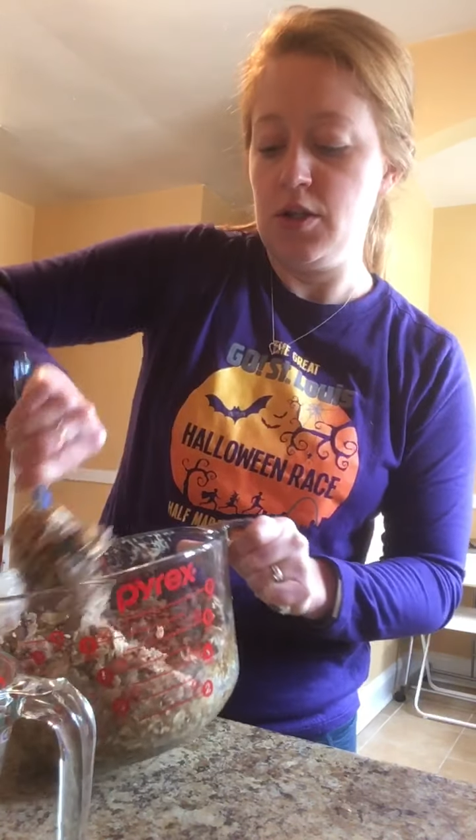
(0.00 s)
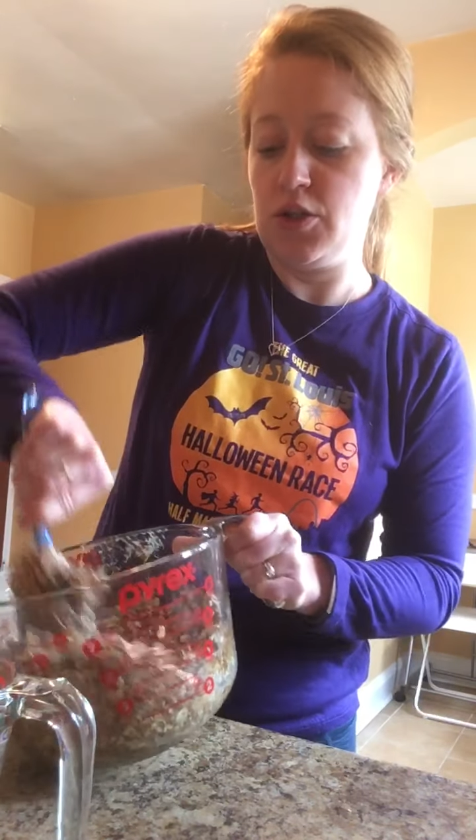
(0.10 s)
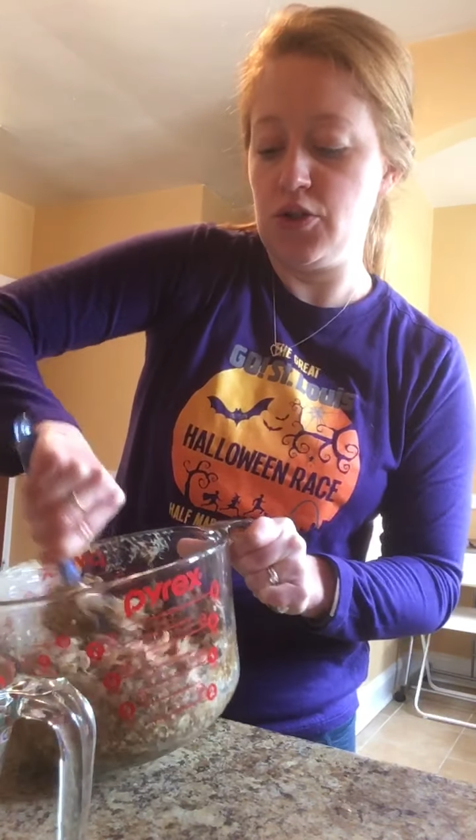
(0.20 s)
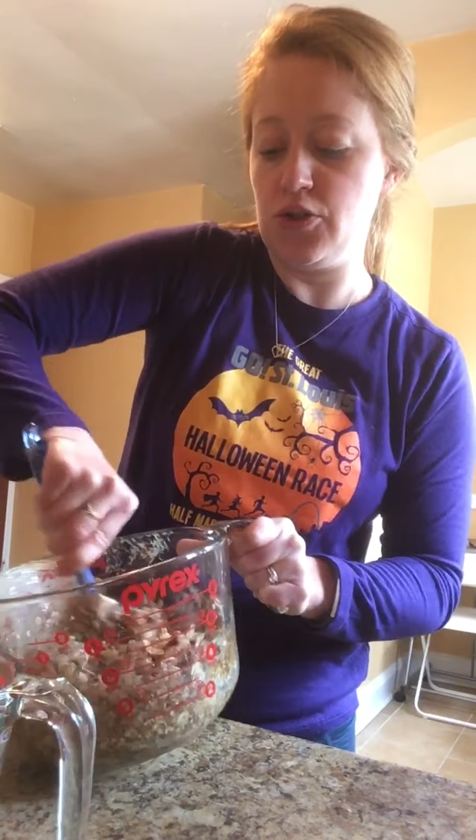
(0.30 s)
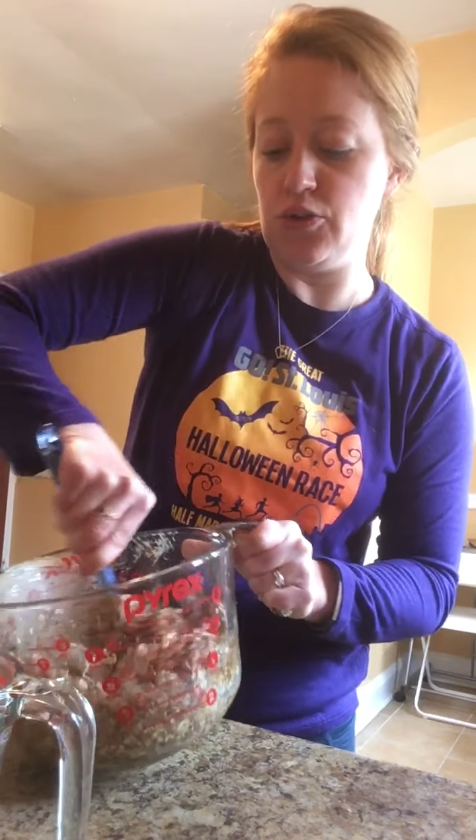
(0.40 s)

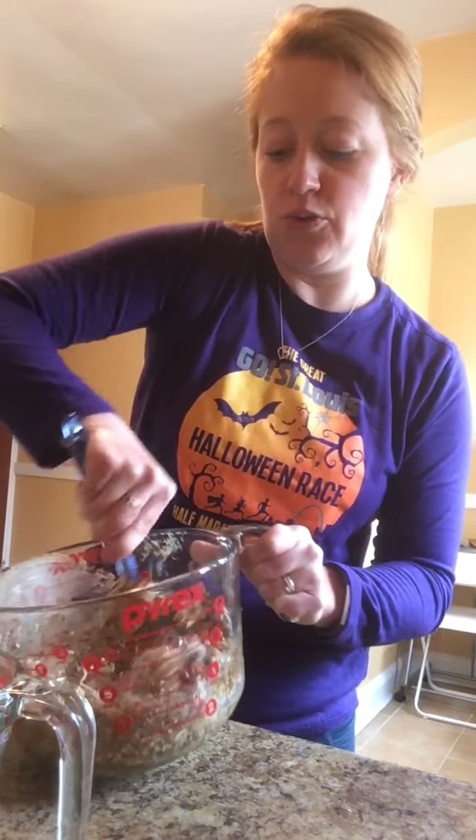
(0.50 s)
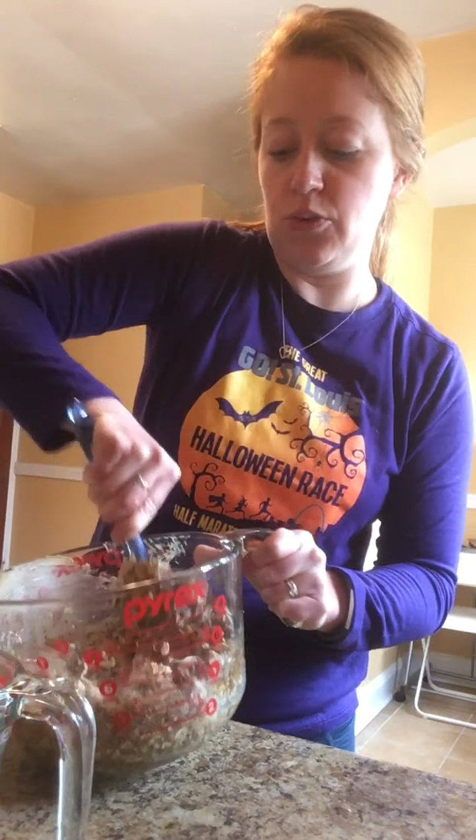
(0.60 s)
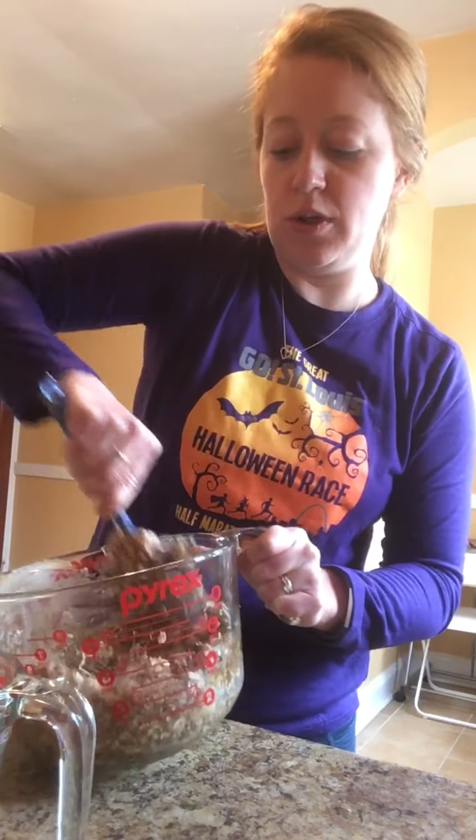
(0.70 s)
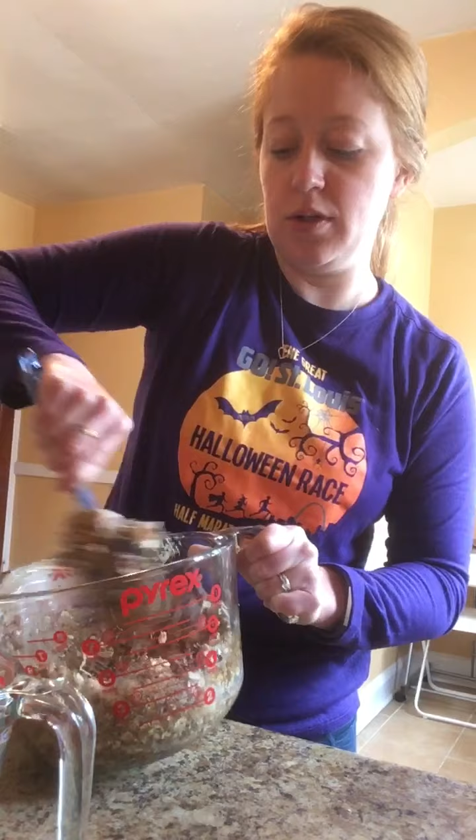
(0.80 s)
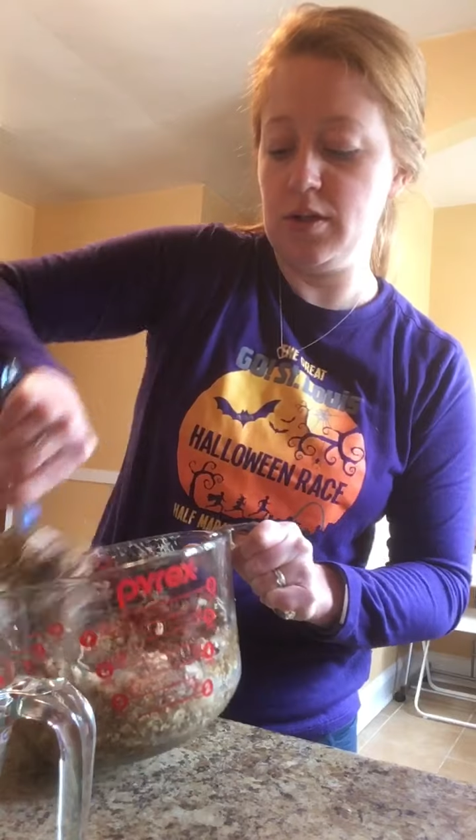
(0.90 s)
to
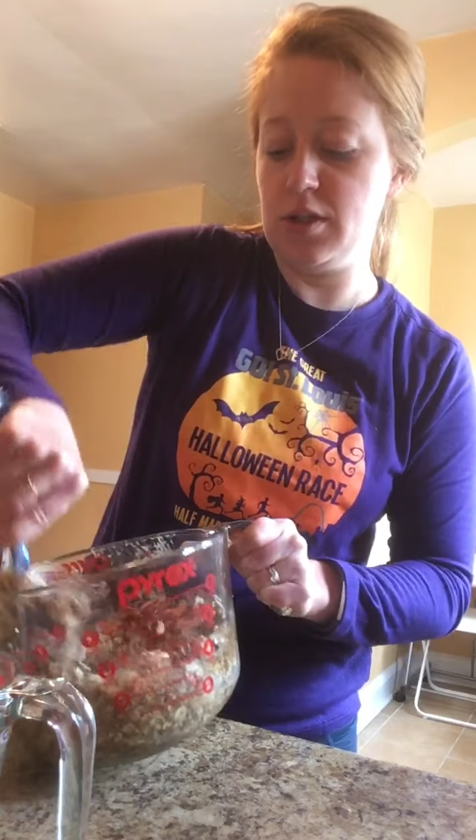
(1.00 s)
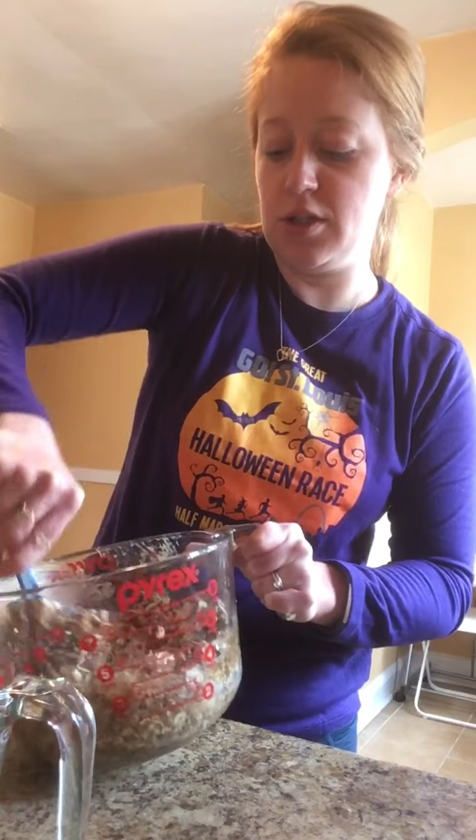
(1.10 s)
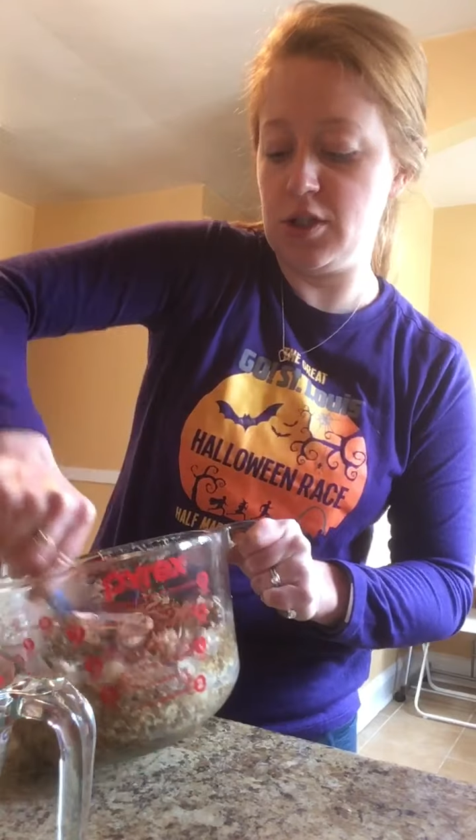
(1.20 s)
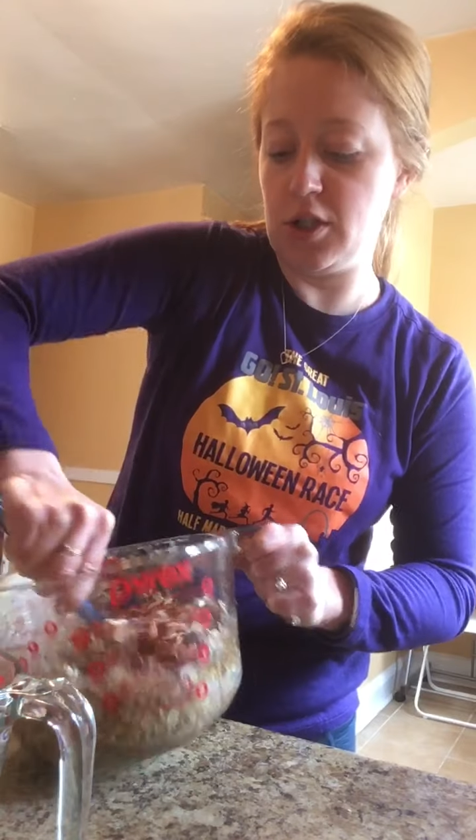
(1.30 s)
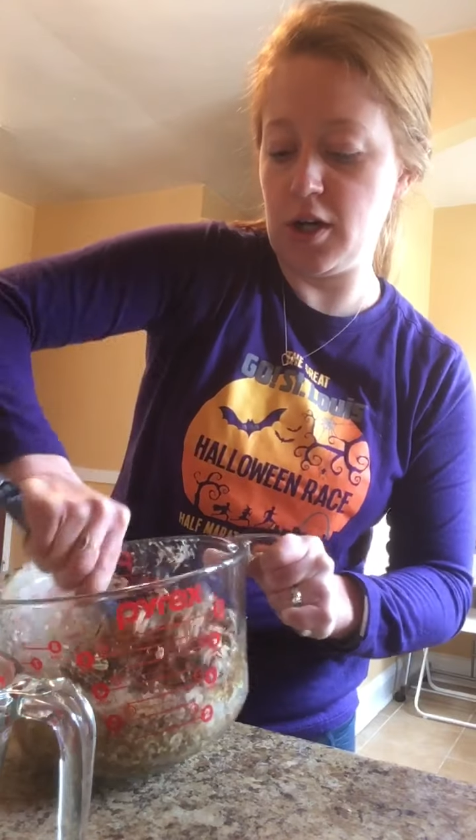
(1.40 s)

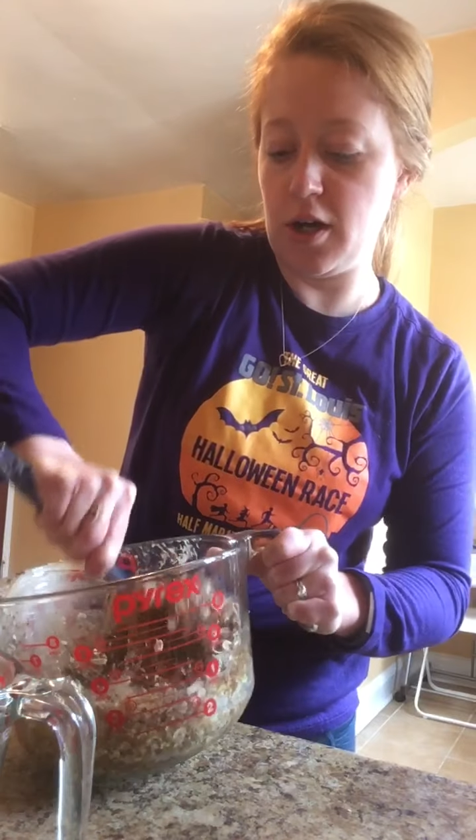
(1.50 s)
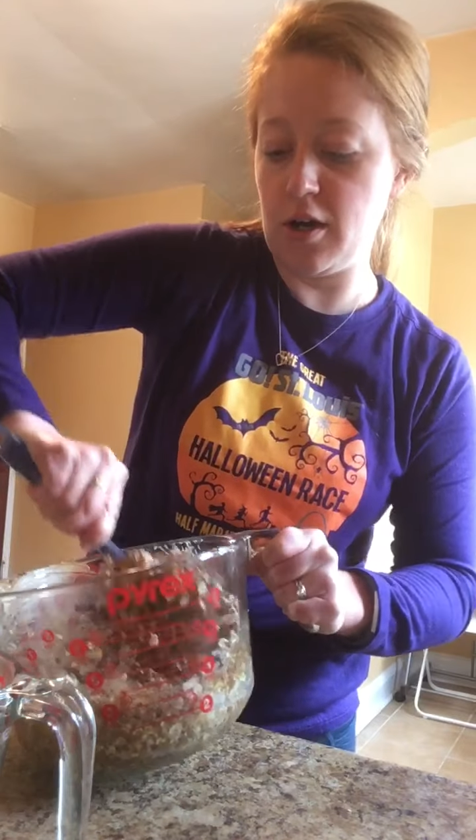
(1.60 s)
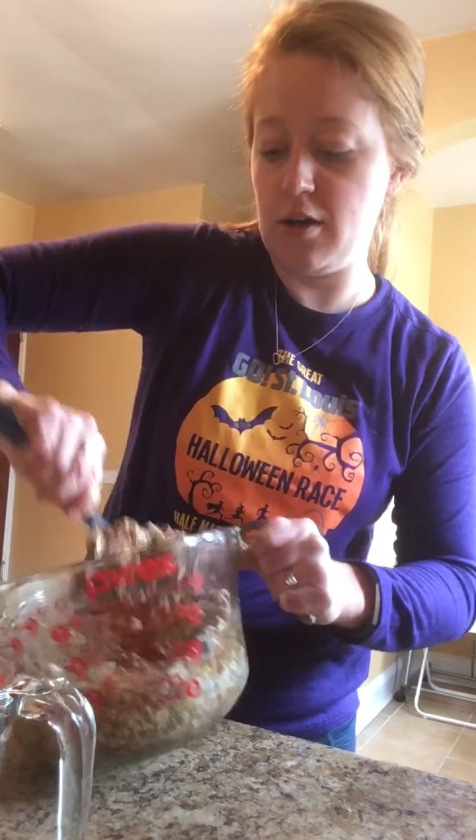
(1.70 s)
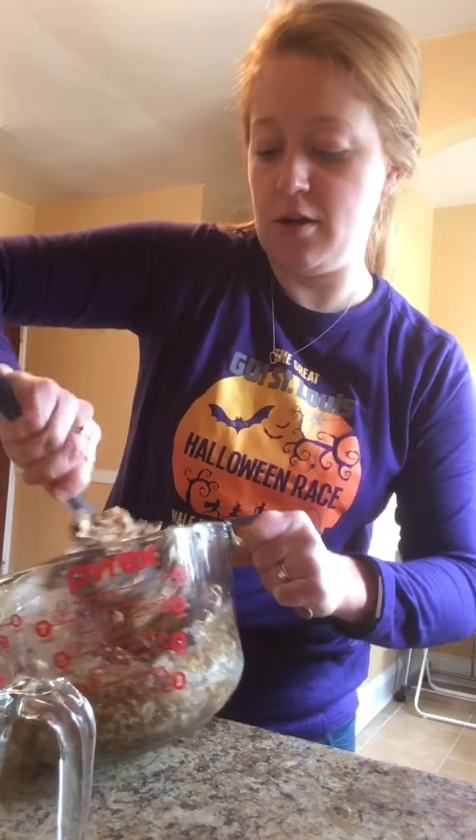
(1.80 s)
stir.